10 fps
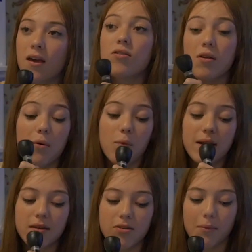So,
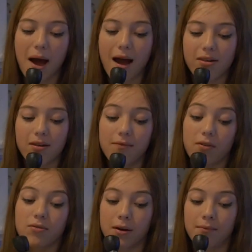when did your passion
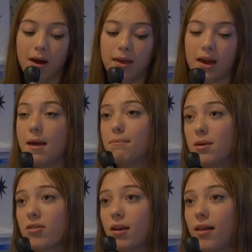for screenwriting and
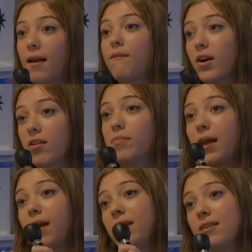music like first
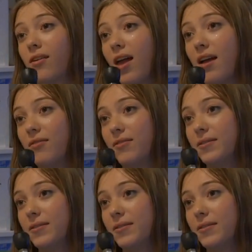begin in your life?